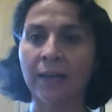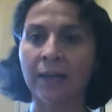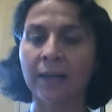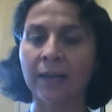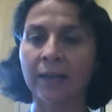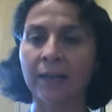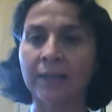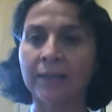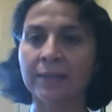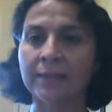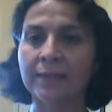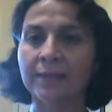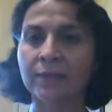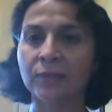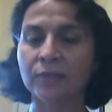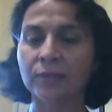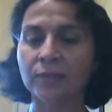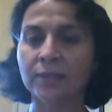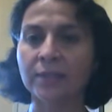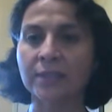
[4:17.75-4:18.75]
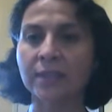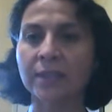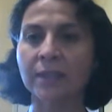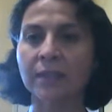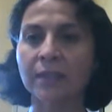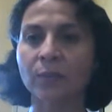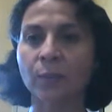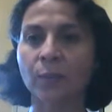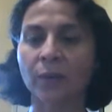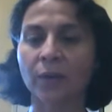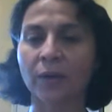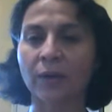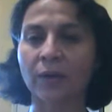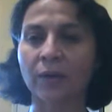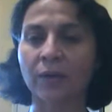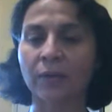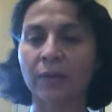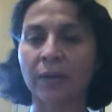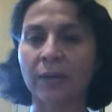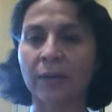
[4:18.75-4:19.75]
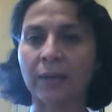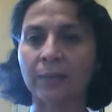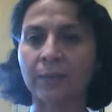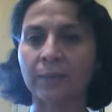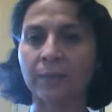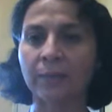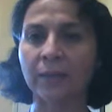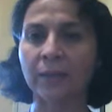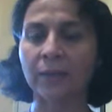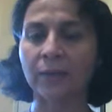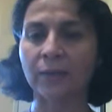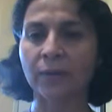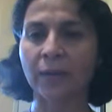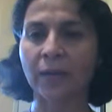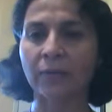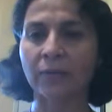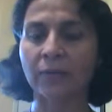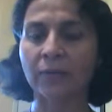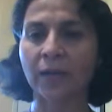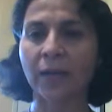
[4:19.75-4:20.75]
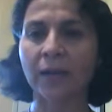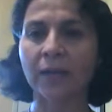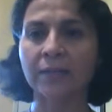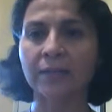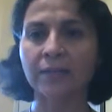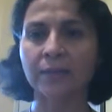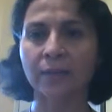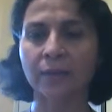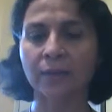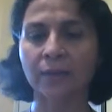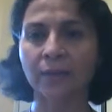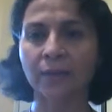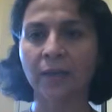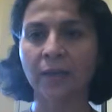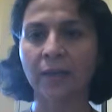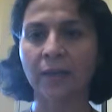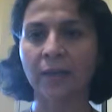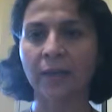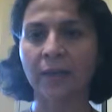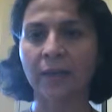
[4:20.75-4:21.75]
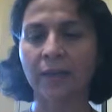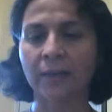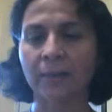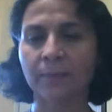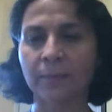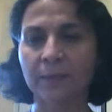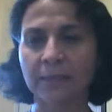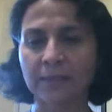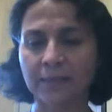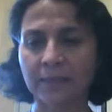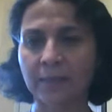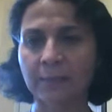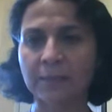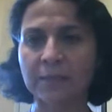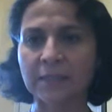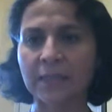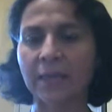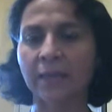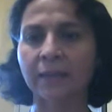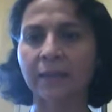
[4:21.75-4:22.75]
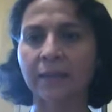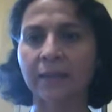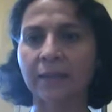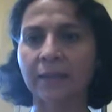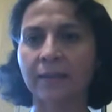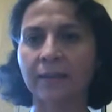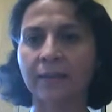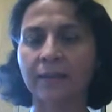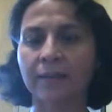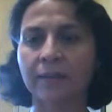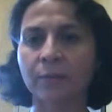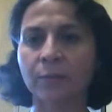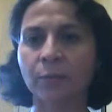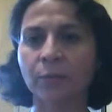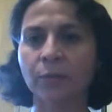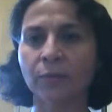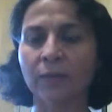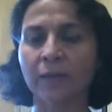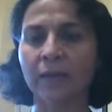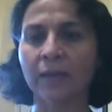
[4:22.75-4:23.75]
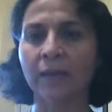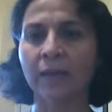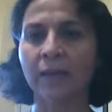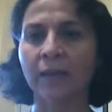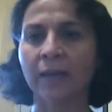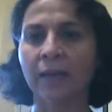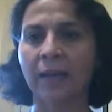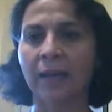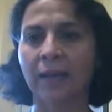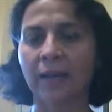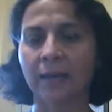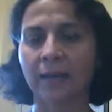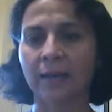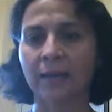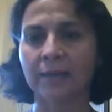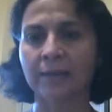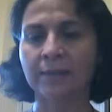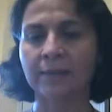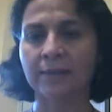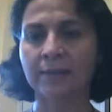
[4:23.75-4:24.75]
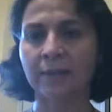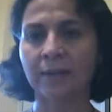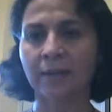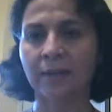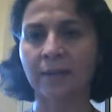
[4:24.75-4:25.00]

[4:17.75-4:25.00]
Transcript: And there's a scene where Kevin Costner, his name is Elliot in this movie, and